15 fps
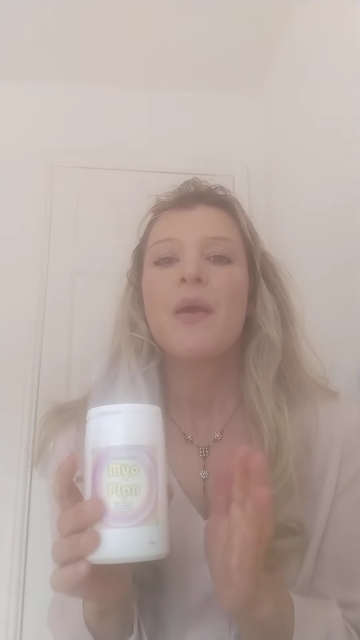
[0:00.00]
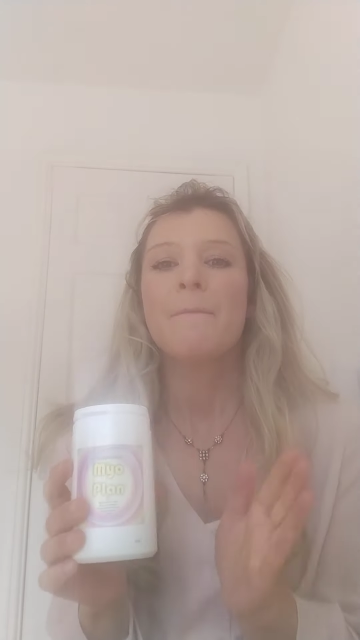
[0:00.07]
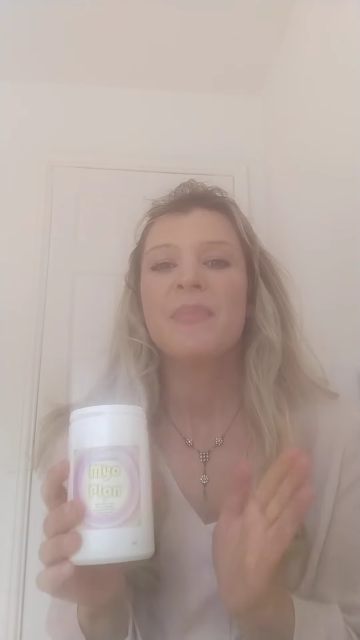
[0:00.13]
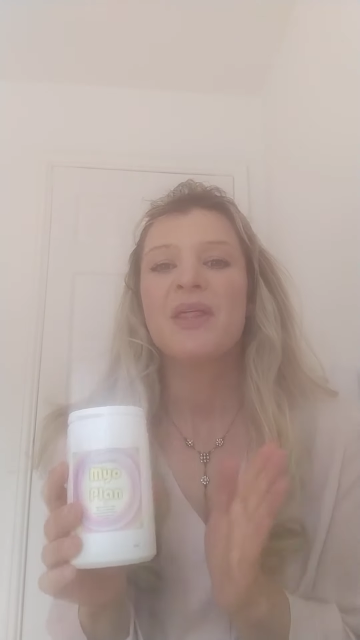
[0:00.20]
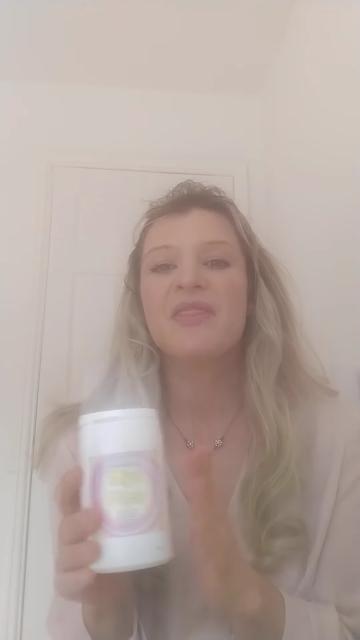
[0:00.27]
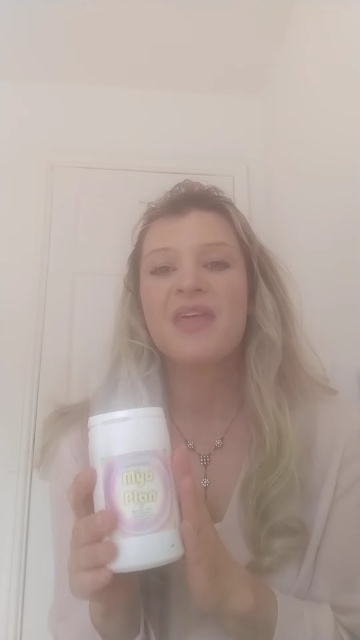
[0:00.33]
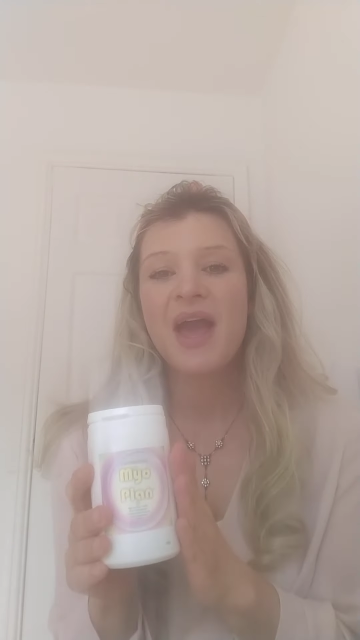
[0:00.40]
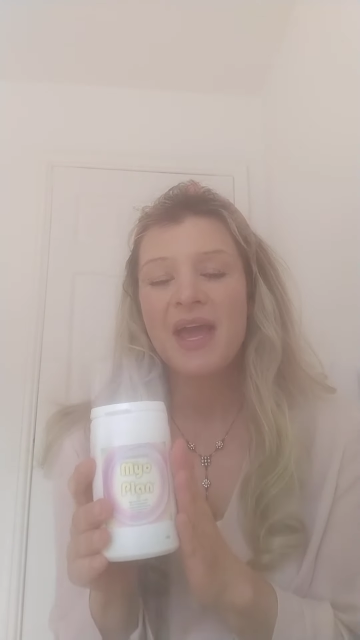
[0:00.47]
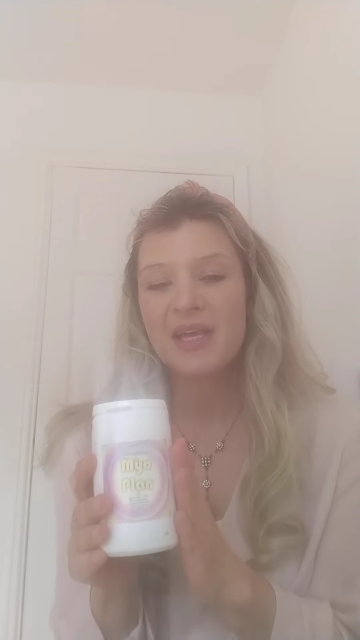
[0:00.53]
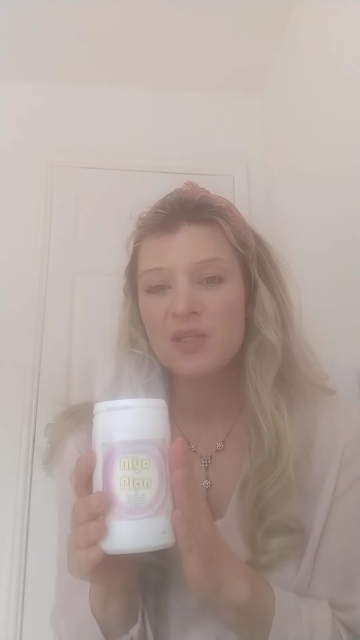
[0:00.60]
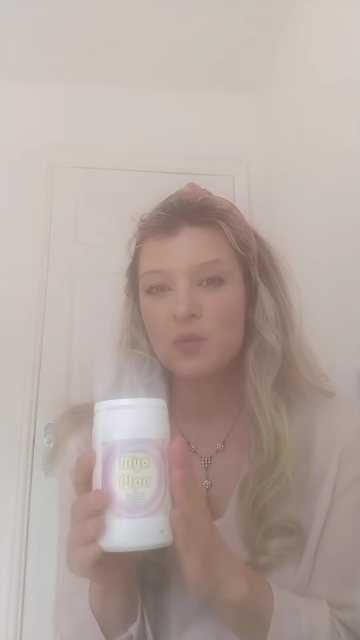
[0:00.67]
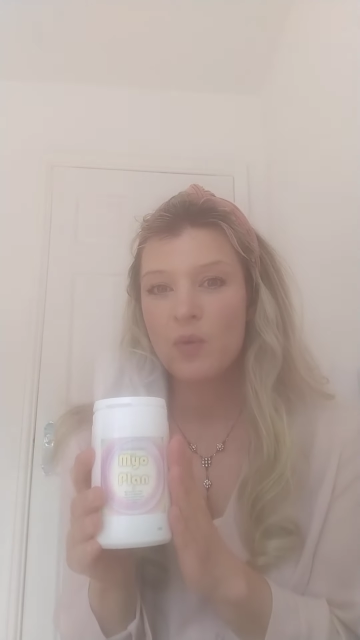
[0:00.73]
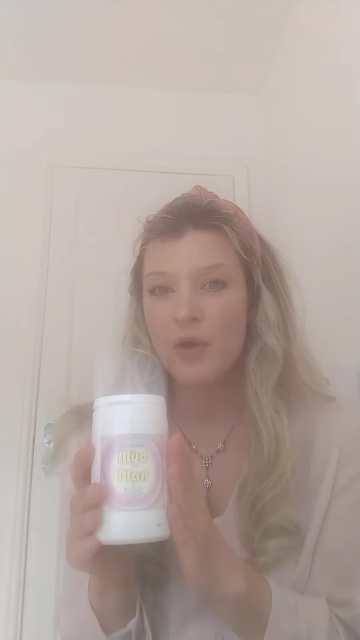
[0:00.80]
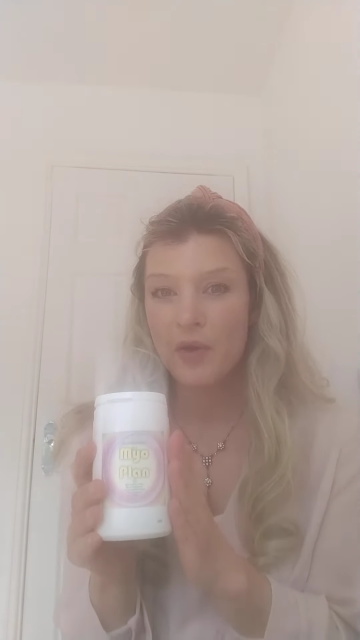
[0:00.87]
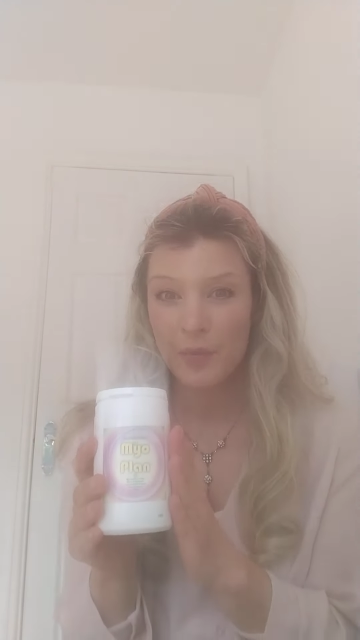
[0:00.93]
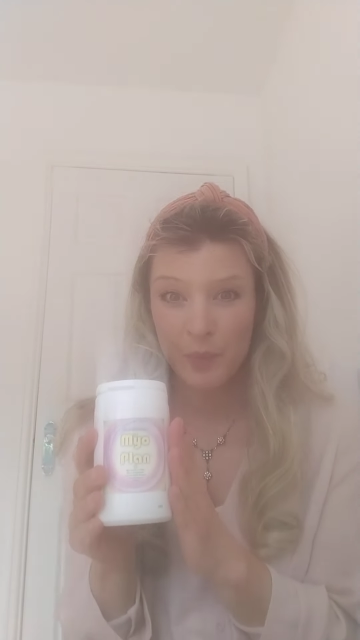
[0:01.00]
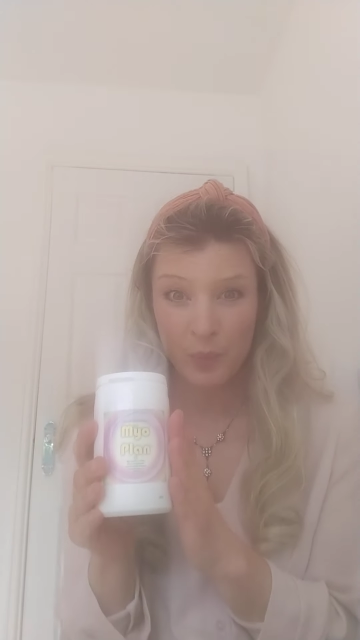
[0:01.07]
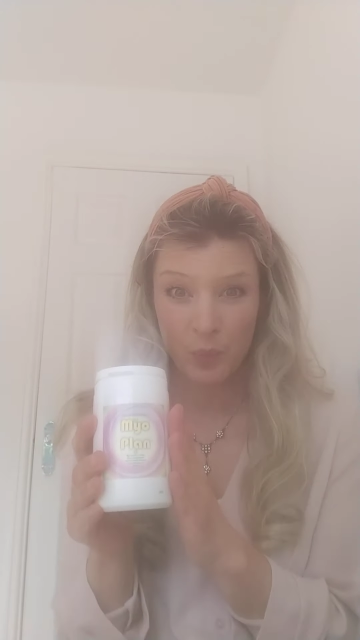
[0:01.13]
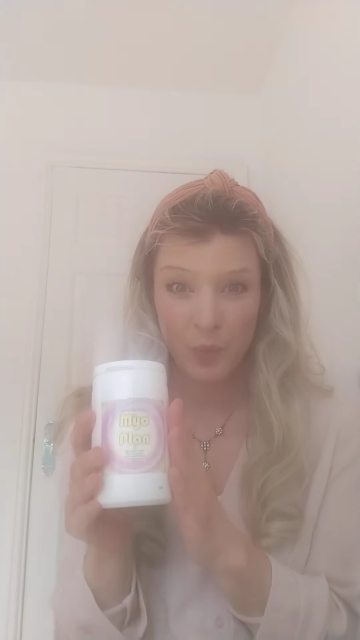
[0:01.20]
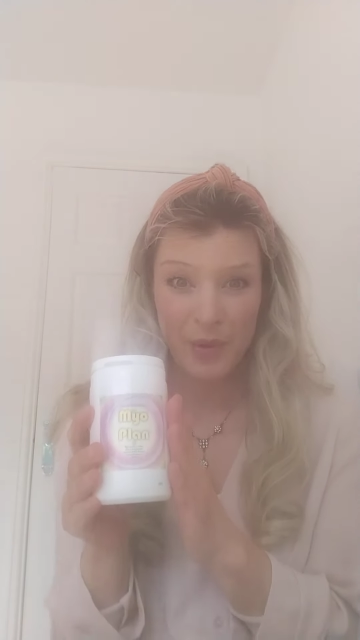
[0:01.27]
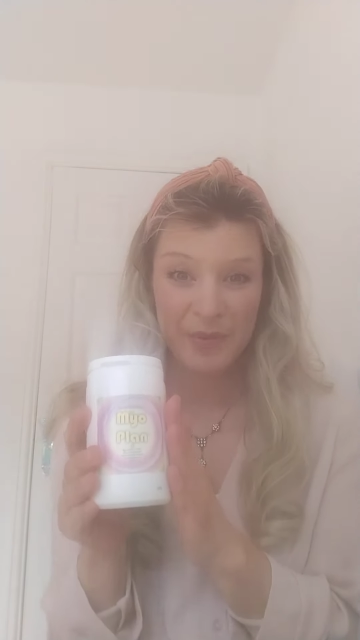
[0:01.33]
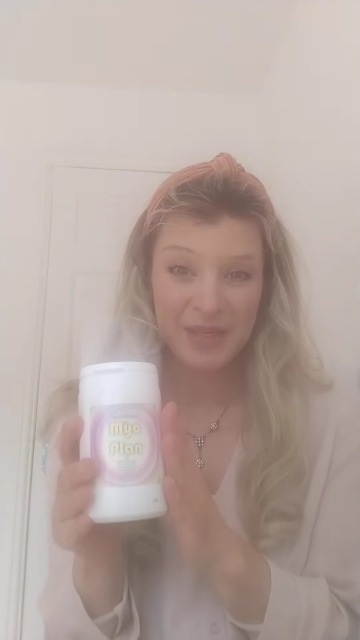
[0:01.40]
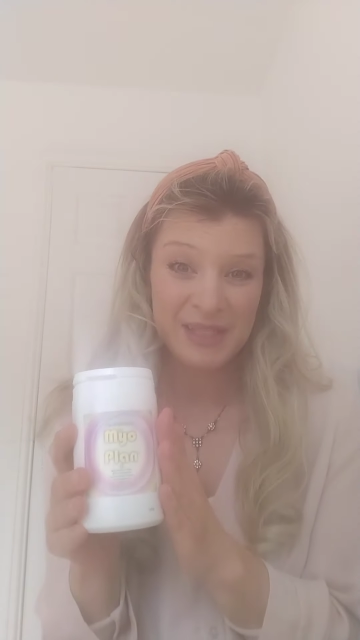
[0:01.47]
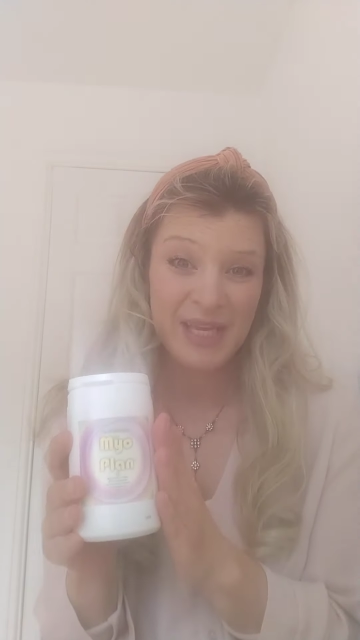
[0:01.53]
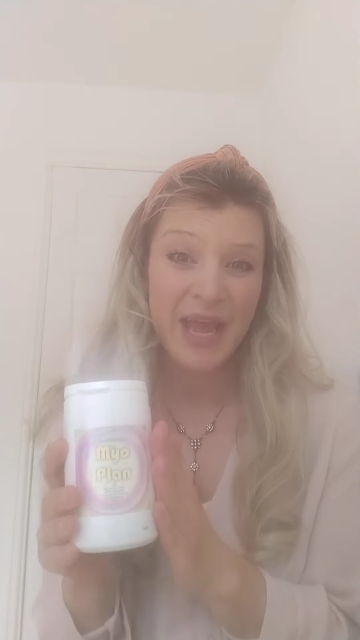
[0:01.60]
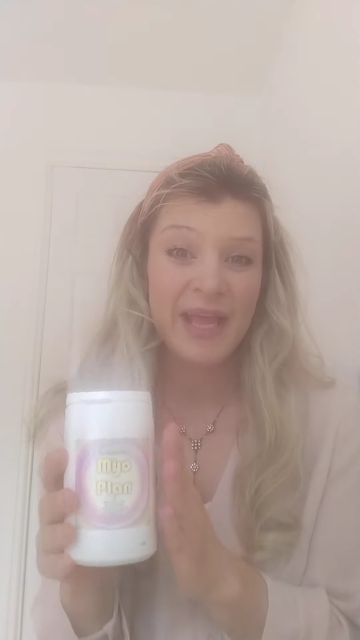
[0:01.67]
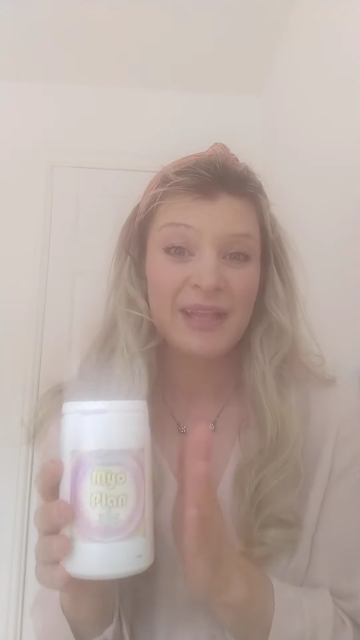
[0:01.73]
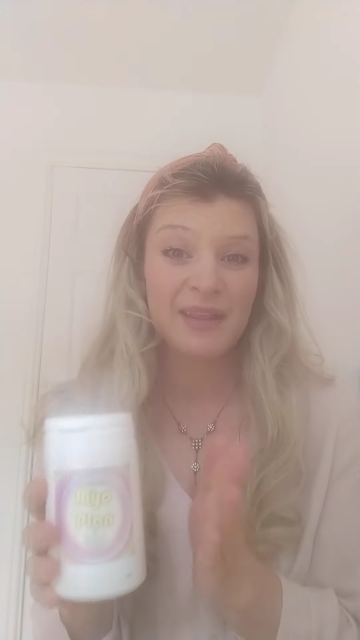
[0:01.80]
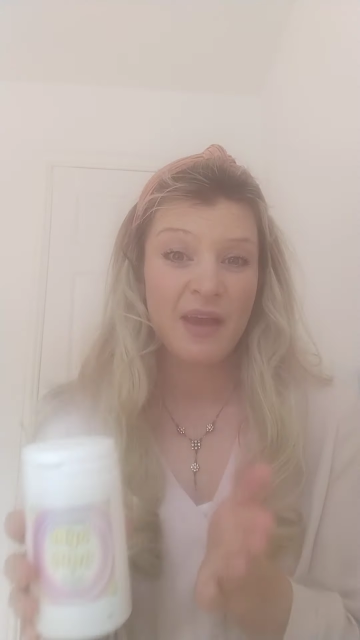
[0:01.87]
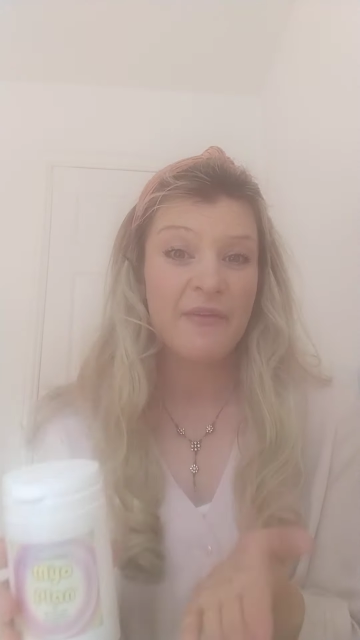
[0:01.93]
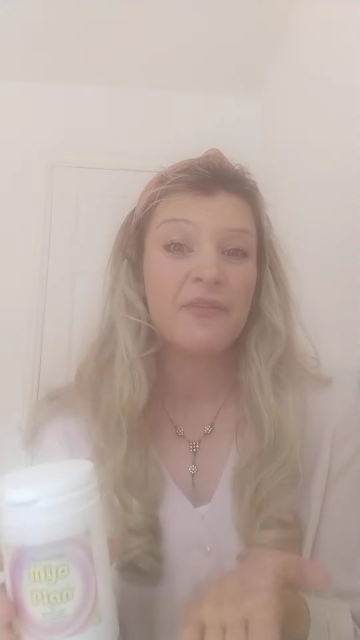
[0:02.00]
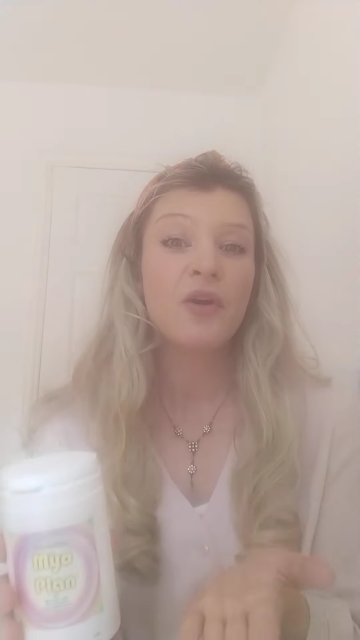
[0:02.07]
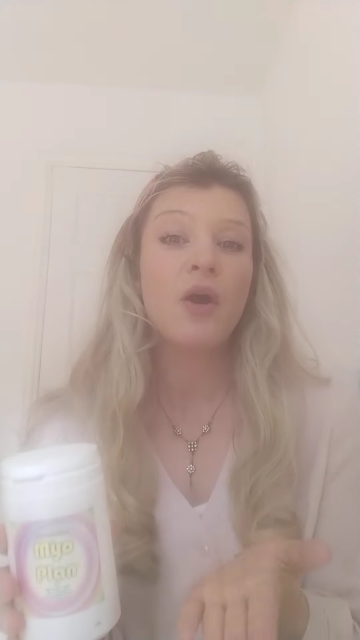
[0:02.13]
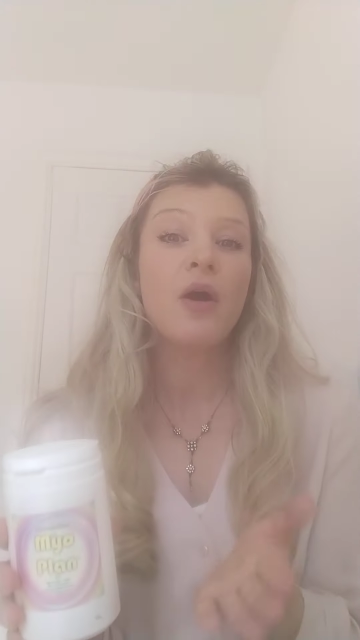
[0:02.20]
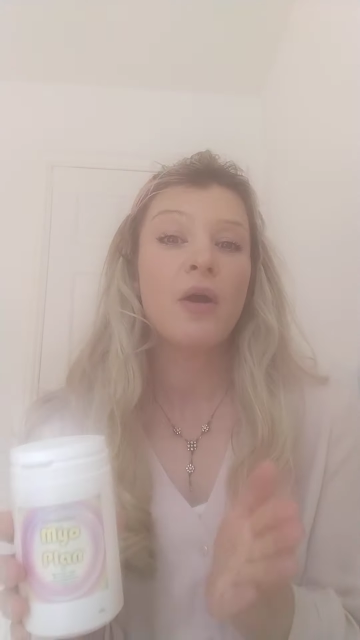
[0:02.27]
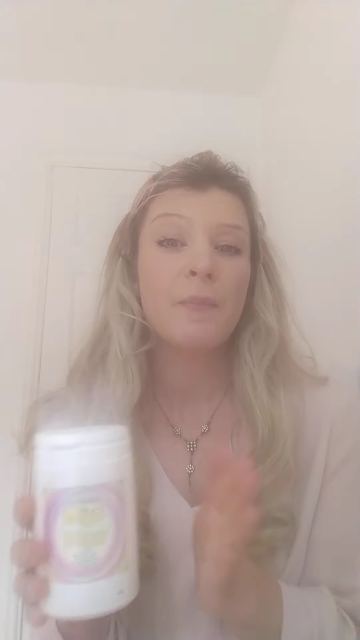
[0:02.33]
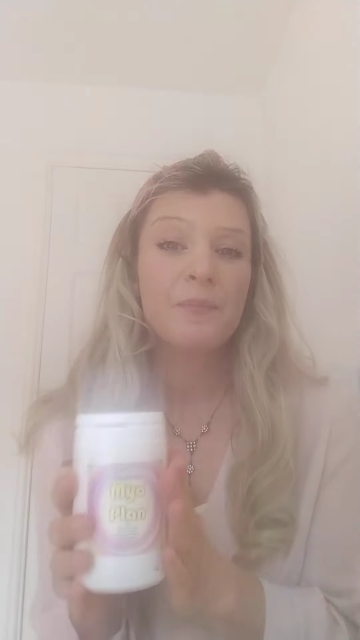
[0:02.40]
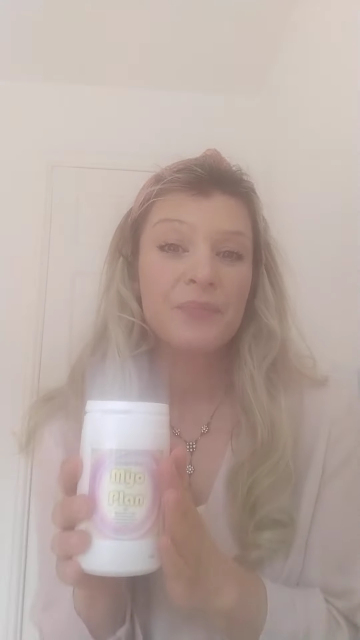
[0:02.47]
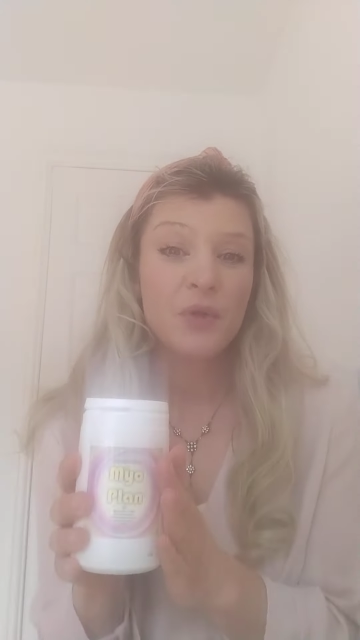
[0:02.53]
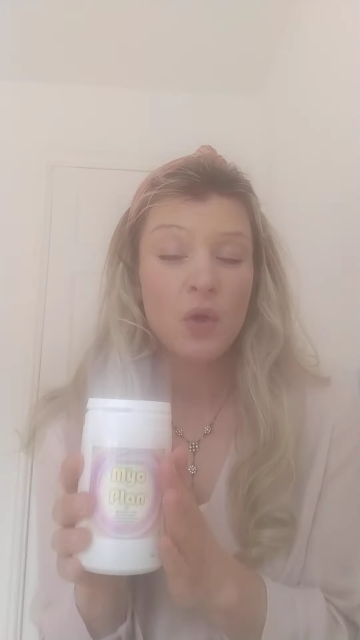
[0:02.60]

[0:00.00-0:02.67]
But that is what women take that have got,